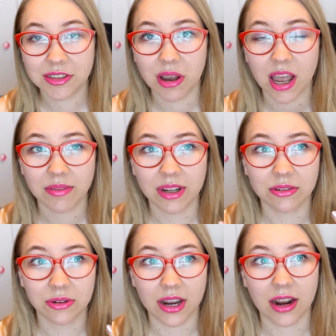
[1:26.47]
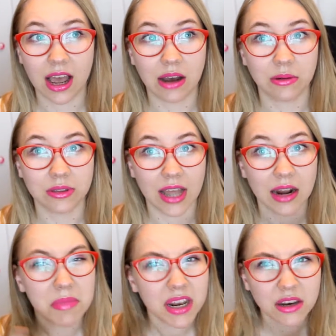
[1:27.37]
so I haven't tried out
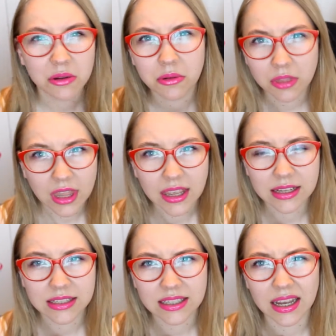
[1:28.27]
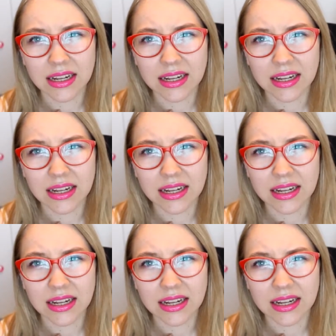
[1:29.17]
that many new things,